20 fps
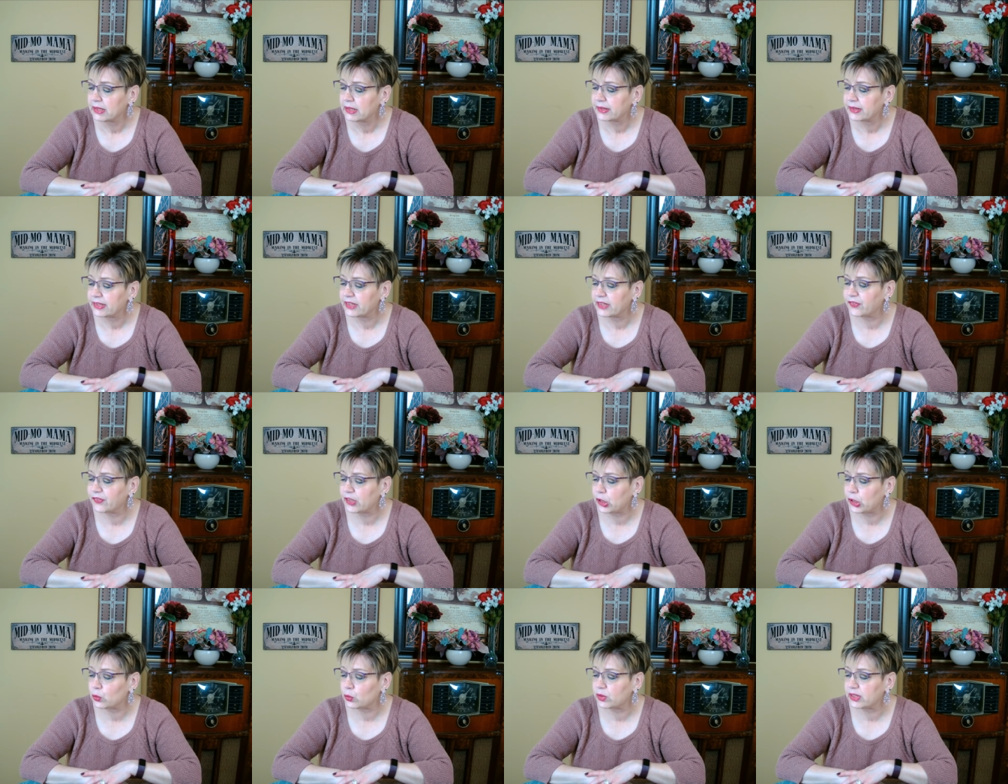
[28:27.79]

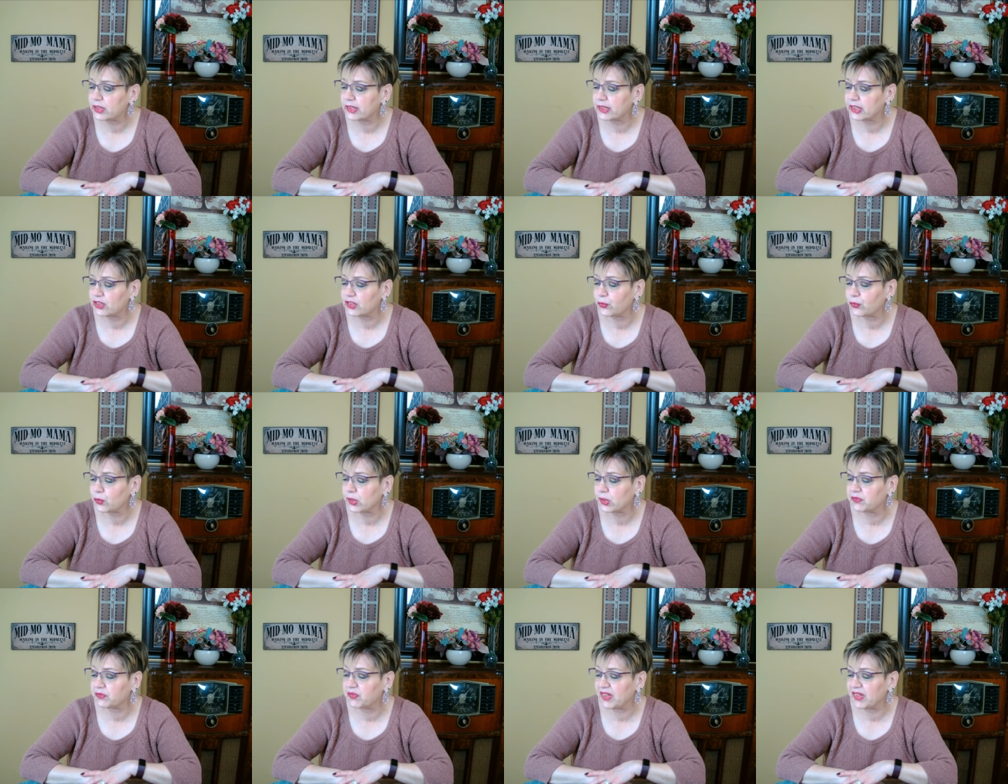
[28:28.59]
Difficulty is
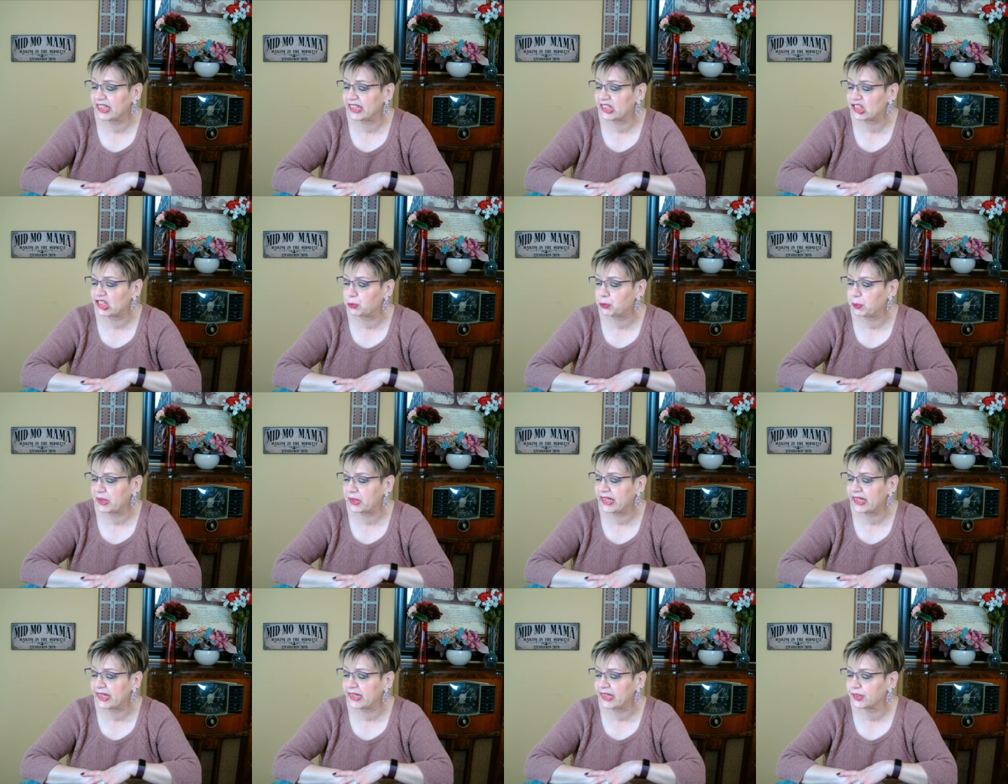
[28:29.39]
for advanced
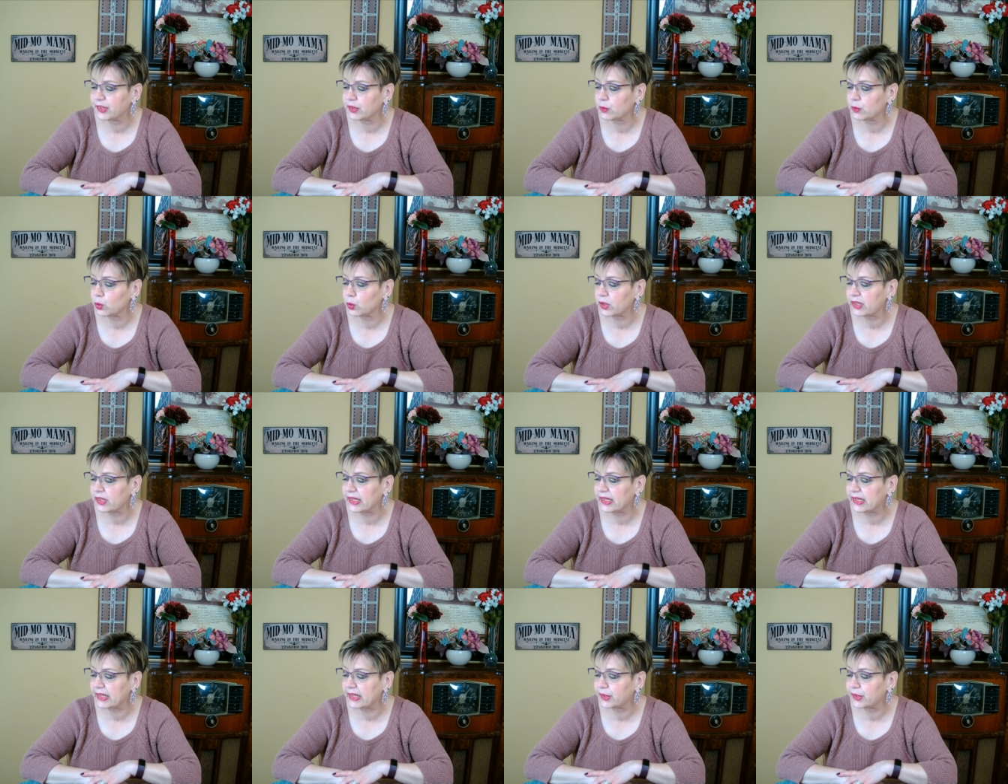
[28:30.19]
beginner
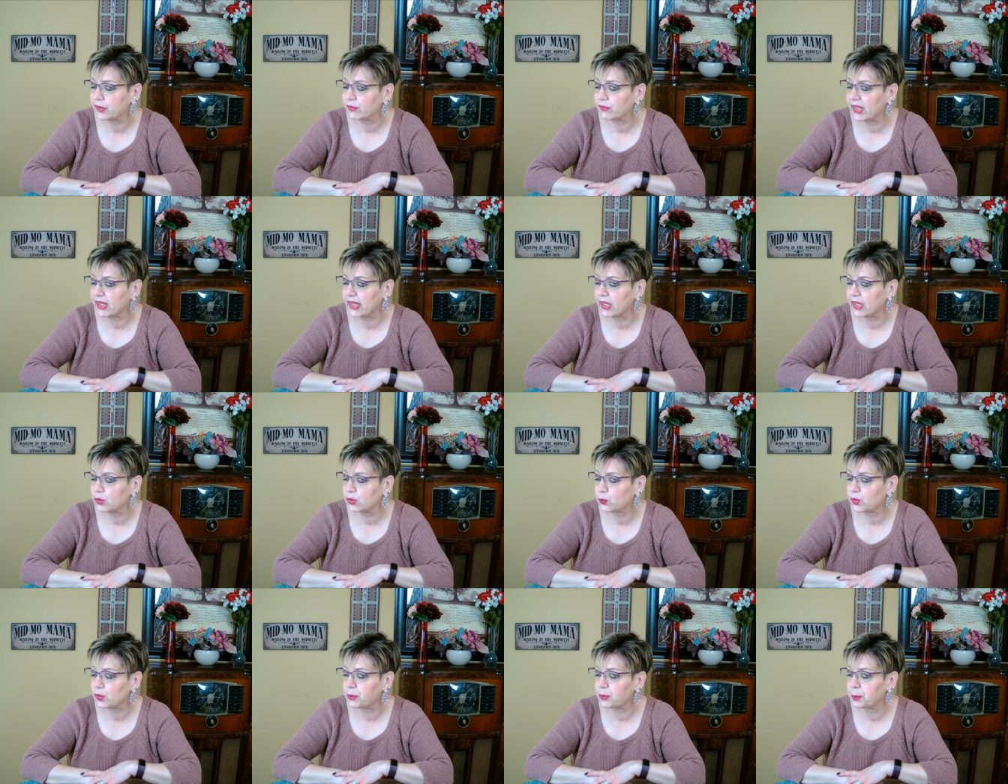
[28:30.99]
working in the
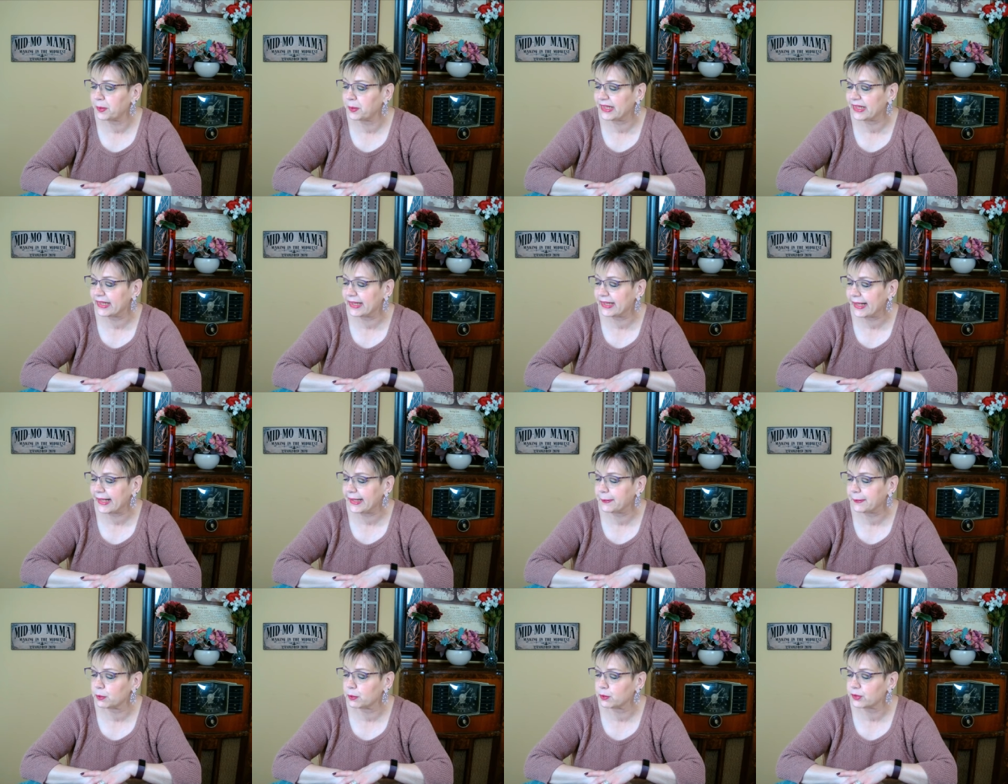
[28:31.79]
round with many
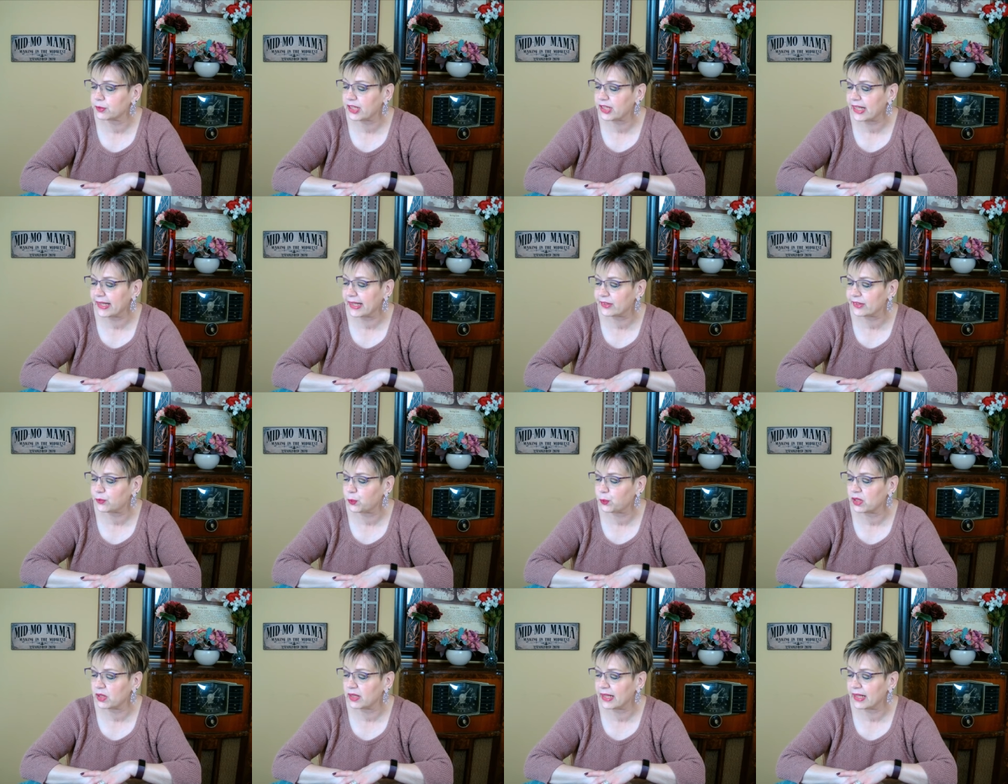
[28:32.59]
cables as
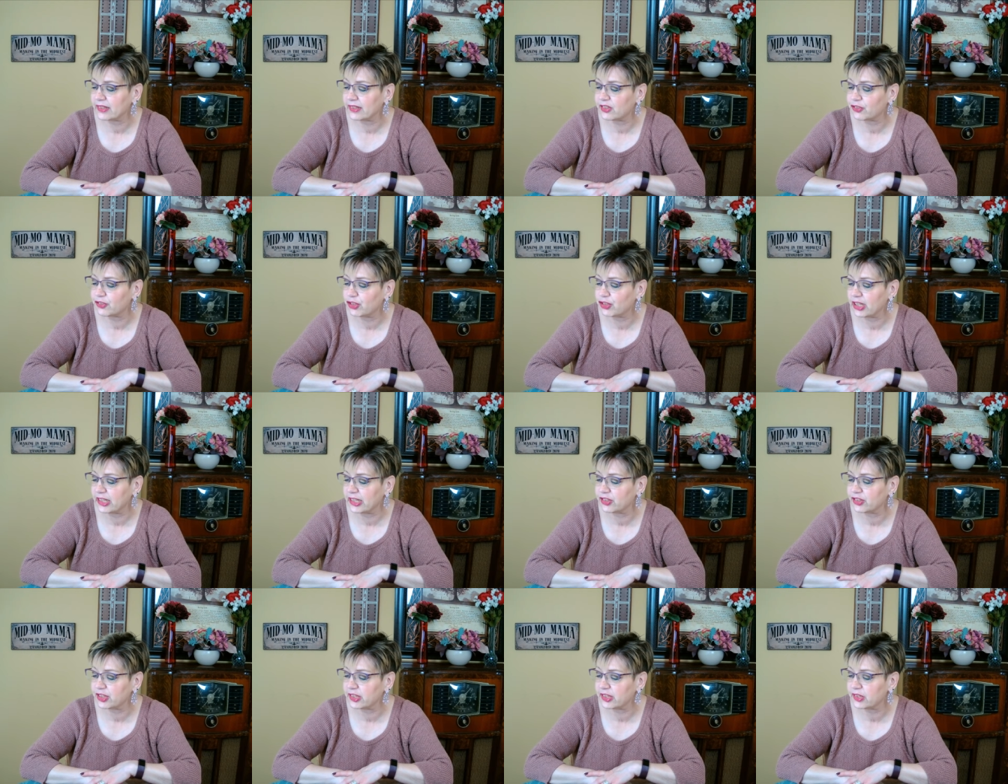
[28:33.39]
well as
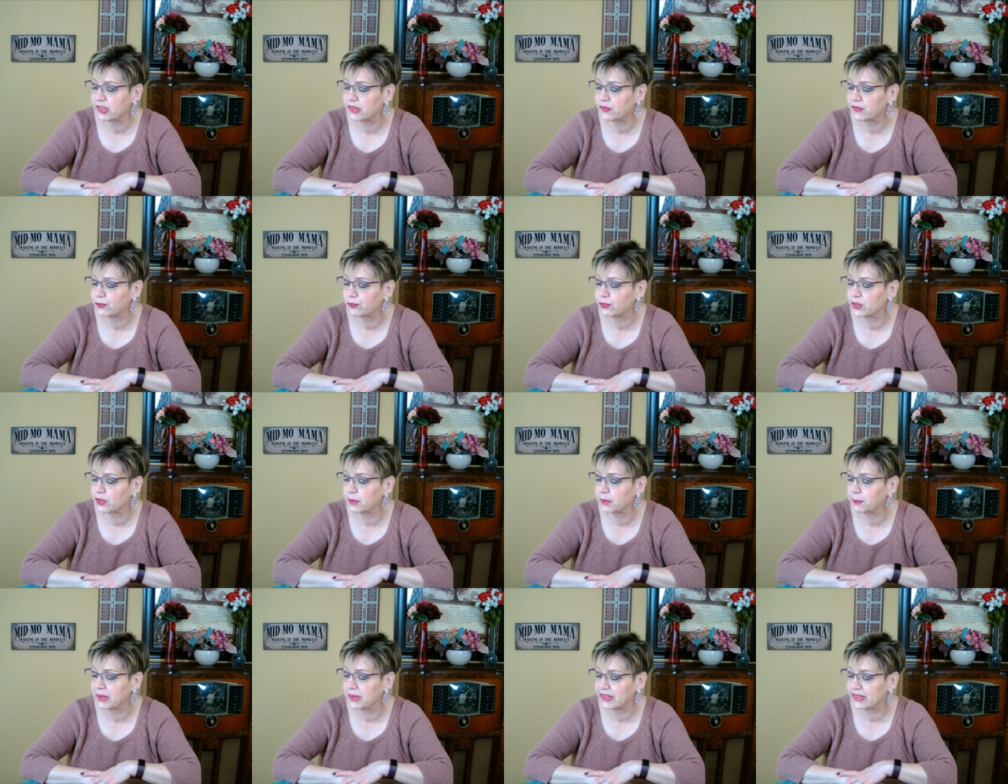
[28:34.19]
changes
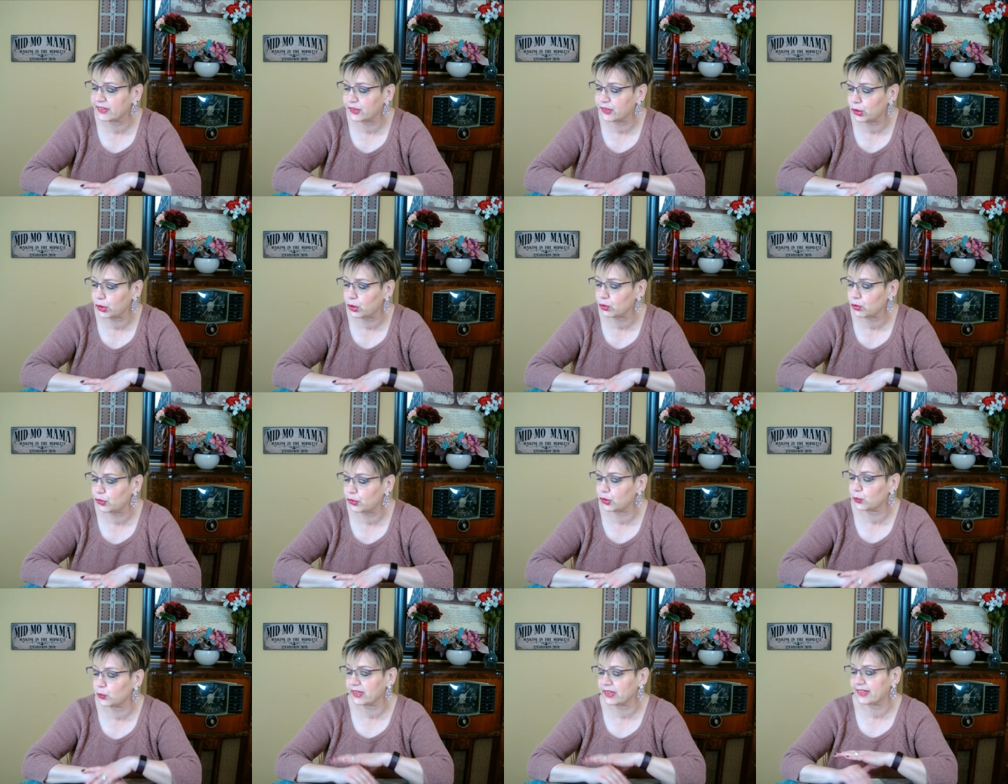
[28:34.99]
from a circle
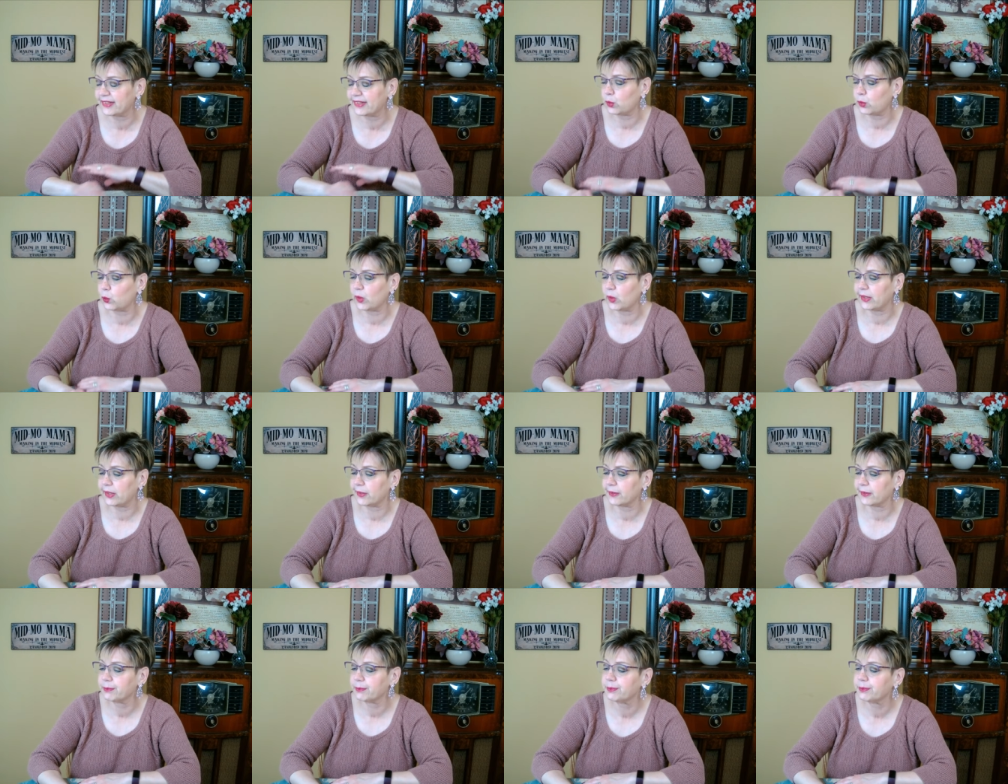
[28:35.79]
to a square.